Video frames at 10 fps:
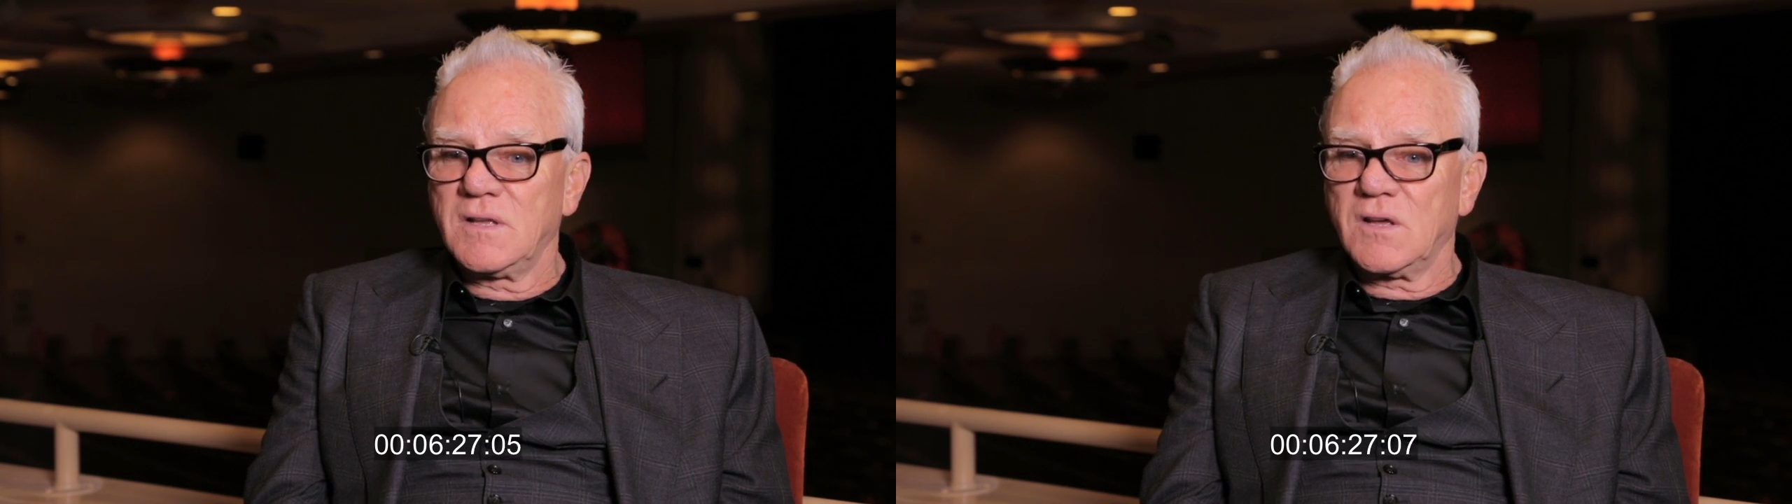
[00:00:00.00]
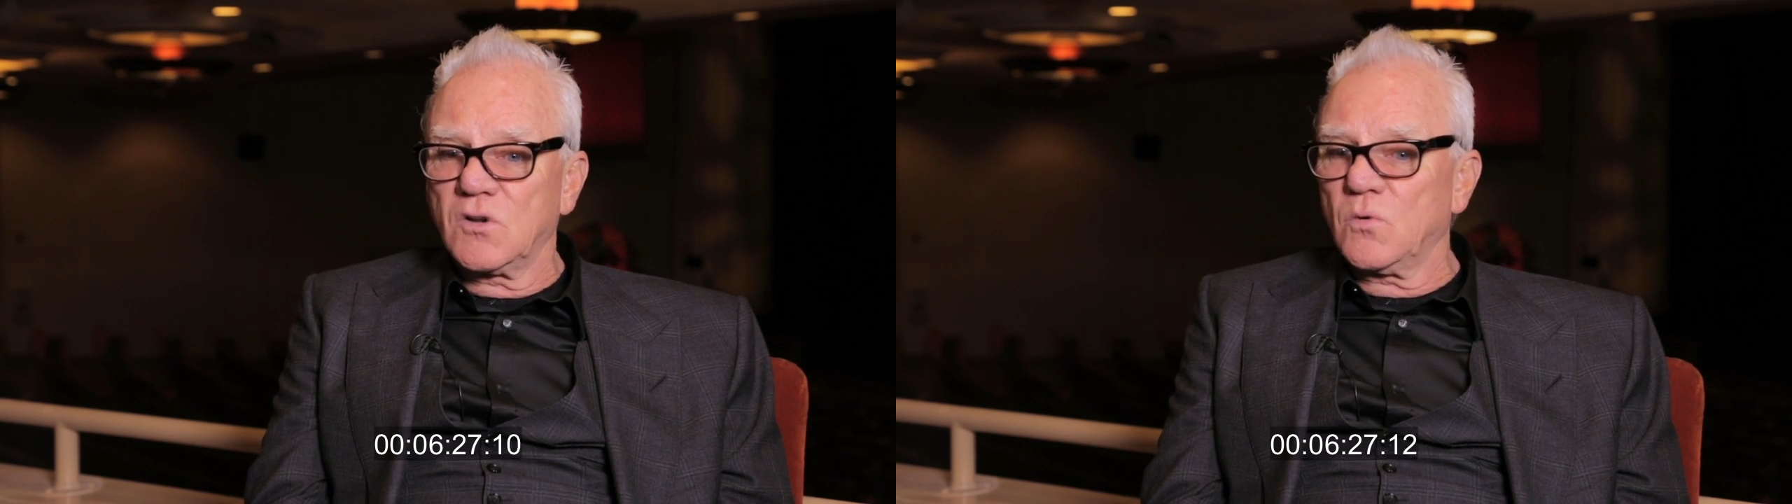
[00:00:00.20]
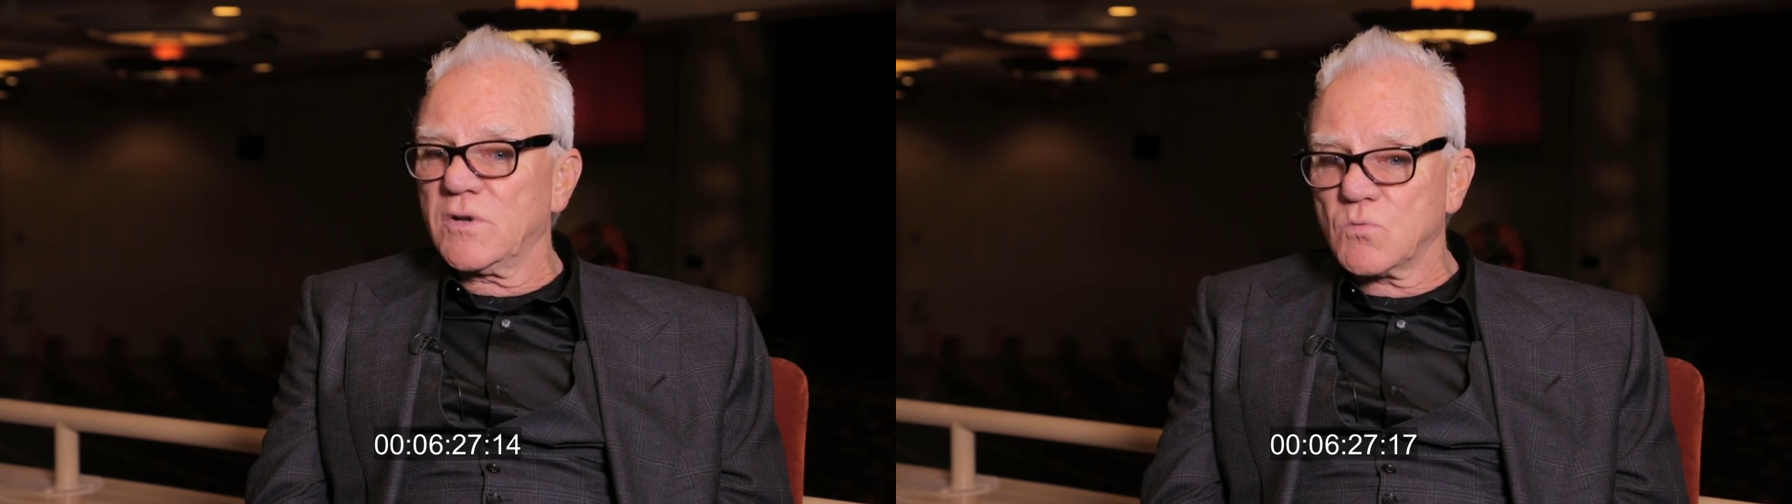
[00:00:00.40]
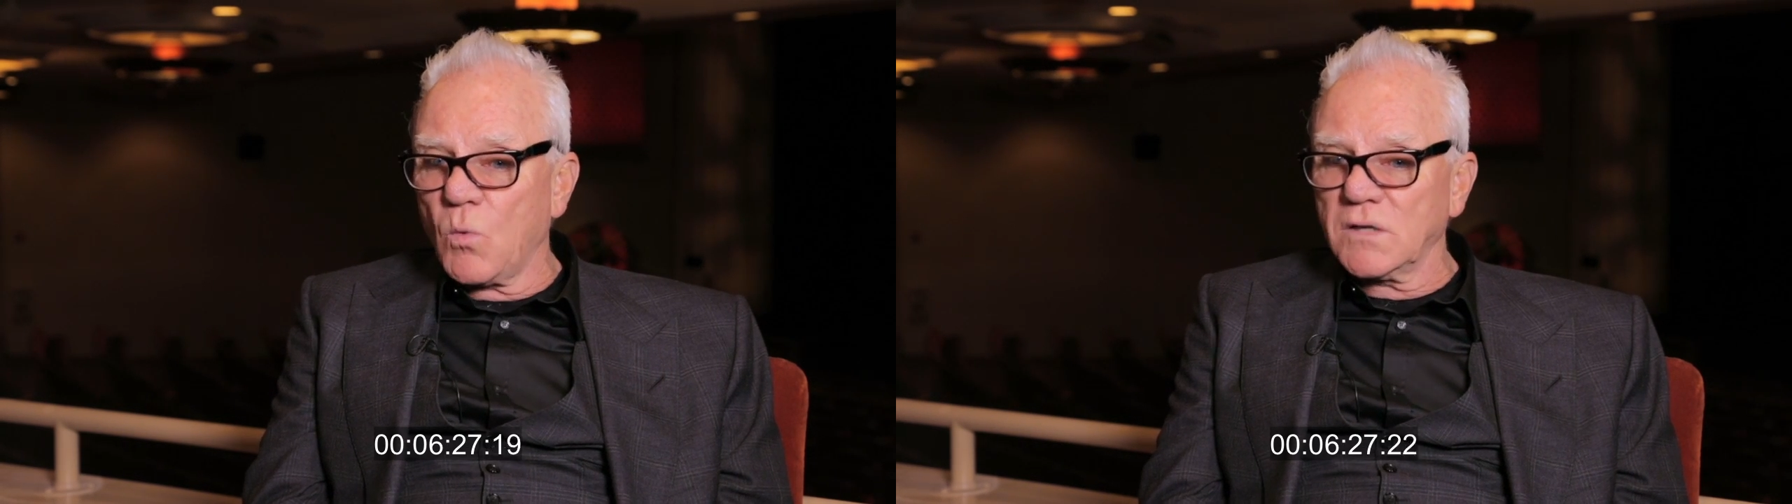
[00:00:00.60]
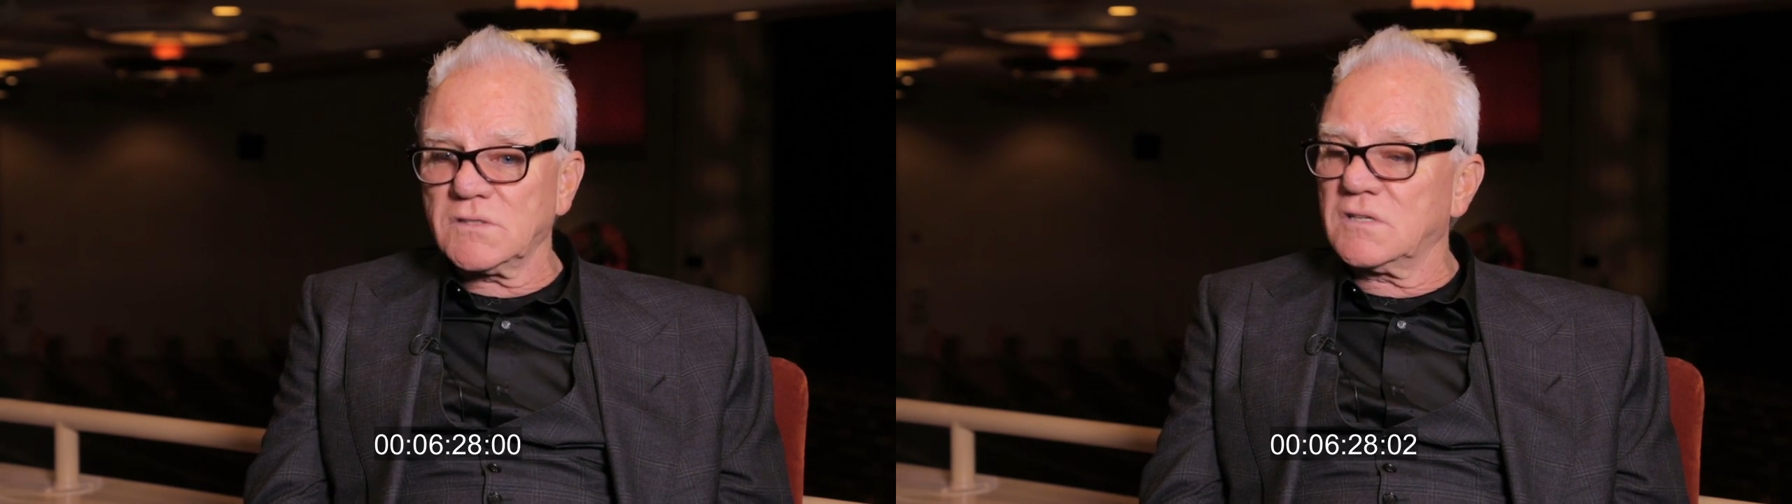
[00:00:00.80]
and always
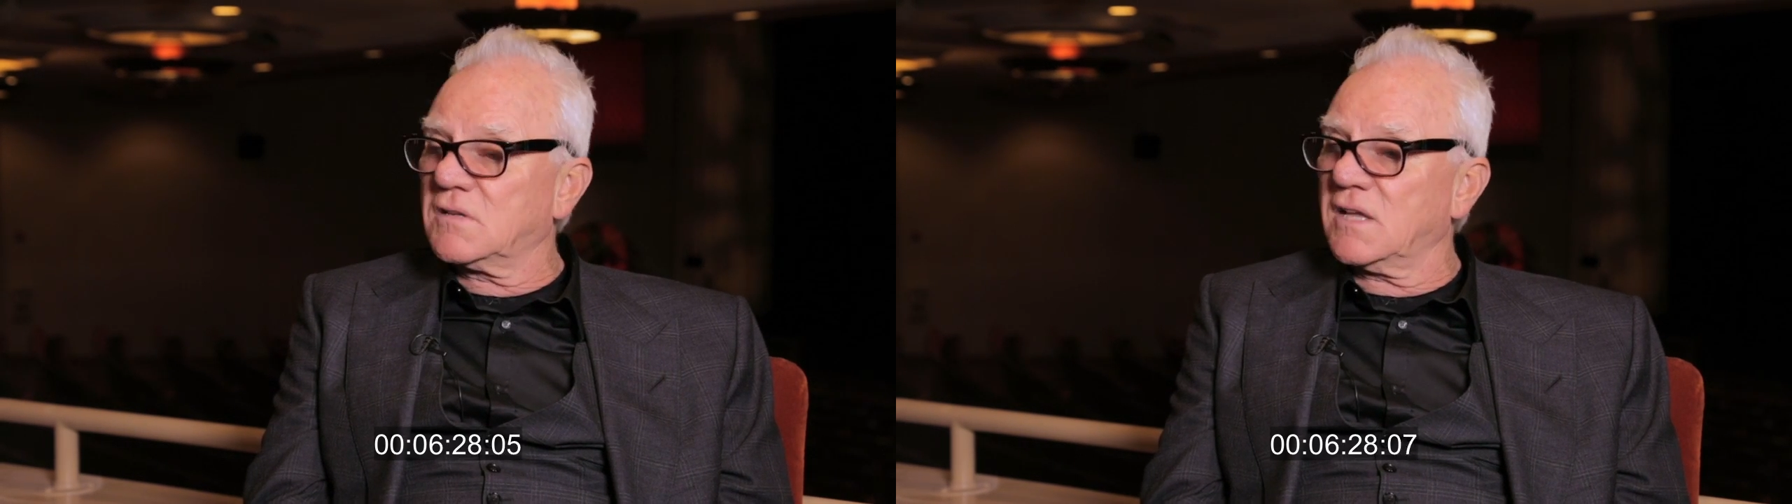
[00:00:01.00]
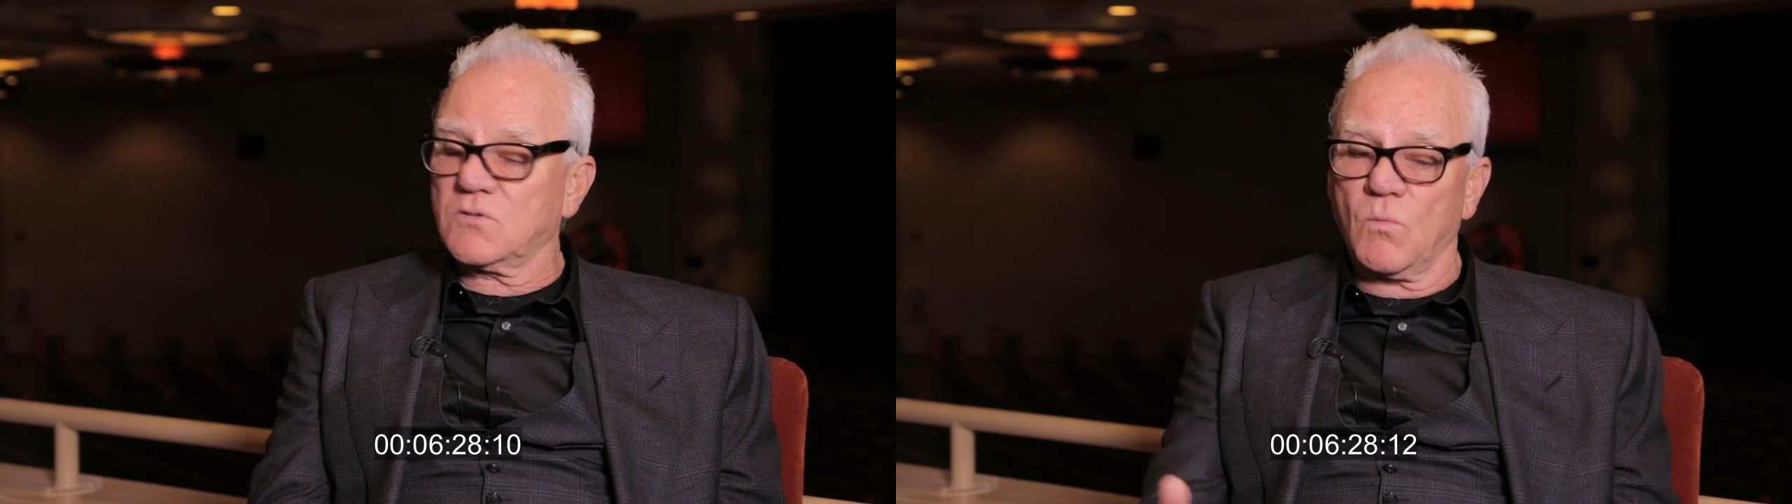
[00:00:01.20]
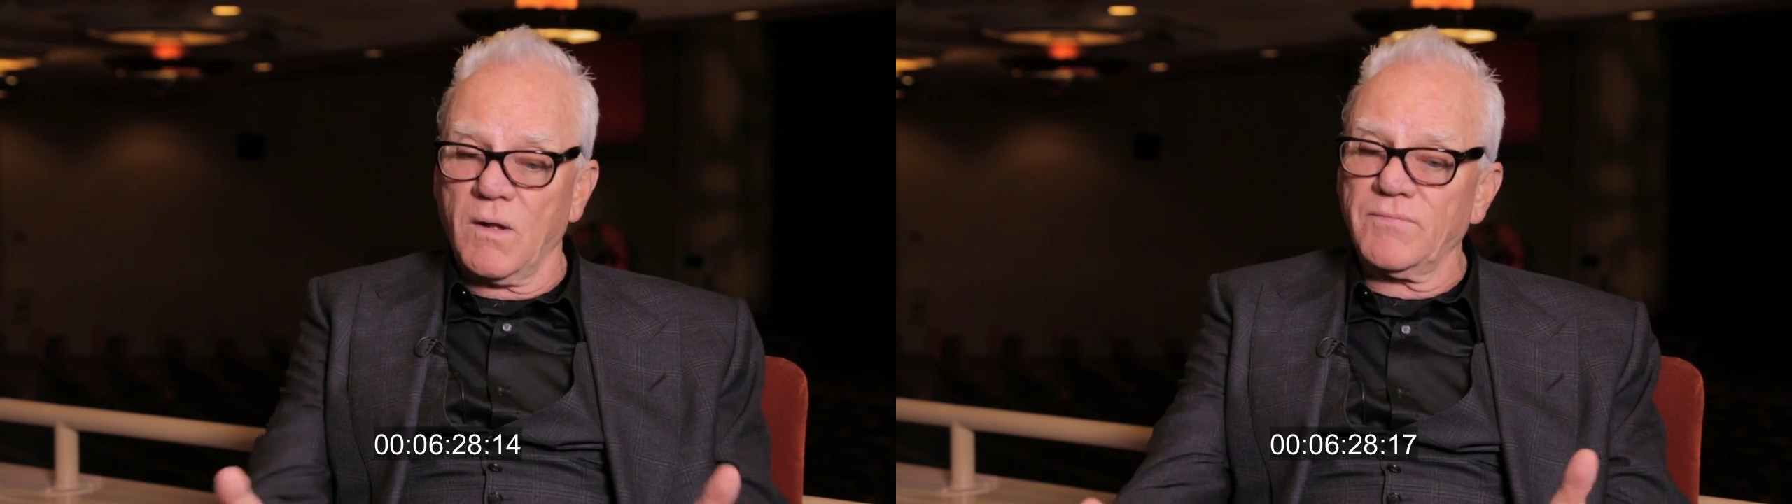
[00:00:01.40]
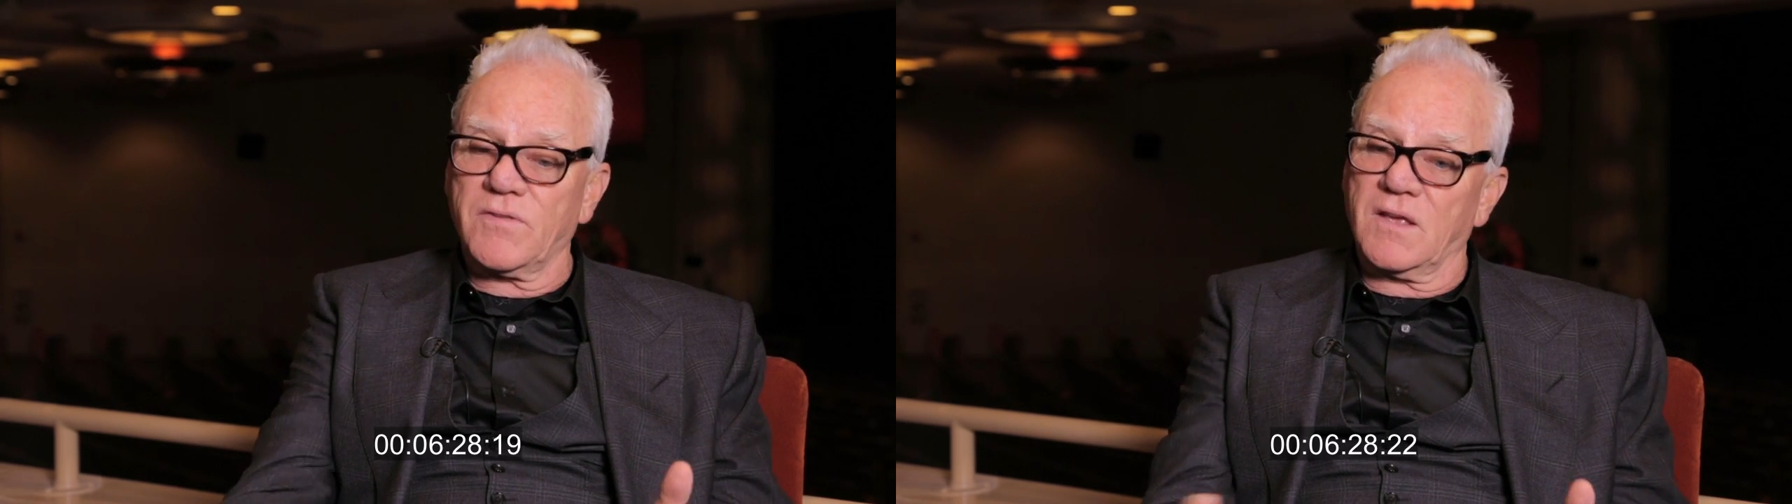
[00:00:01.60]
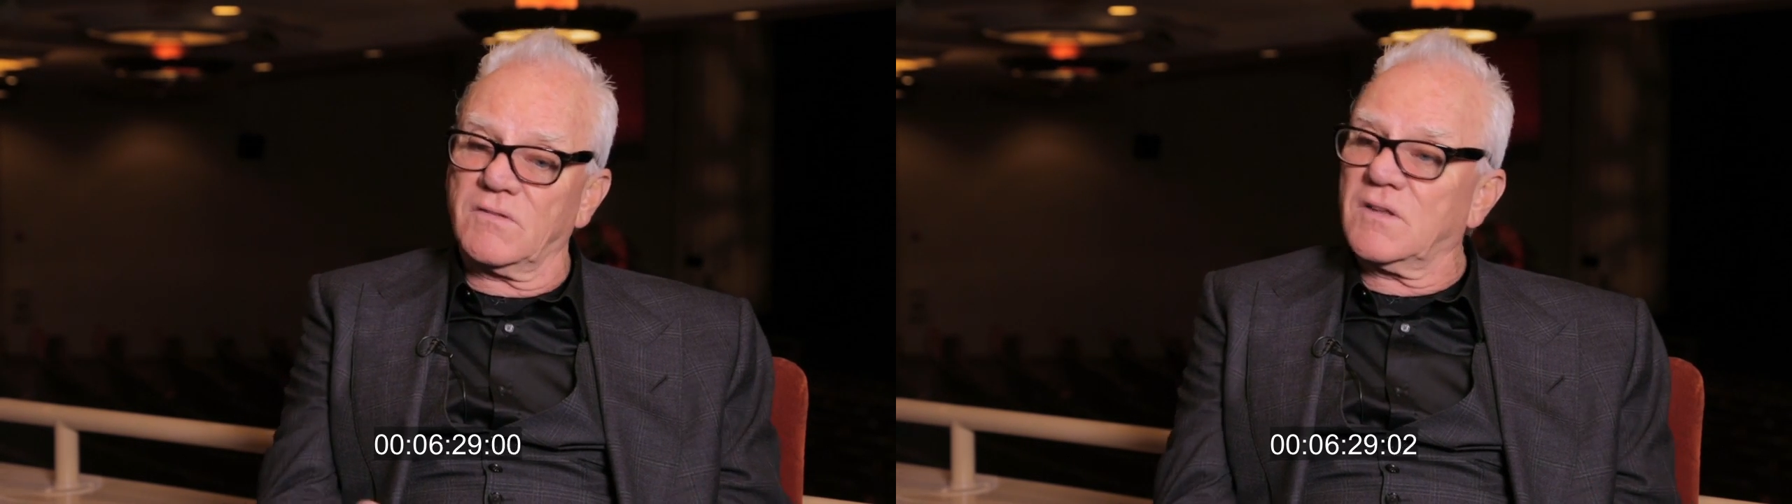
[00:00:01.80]
wanted. That's one thing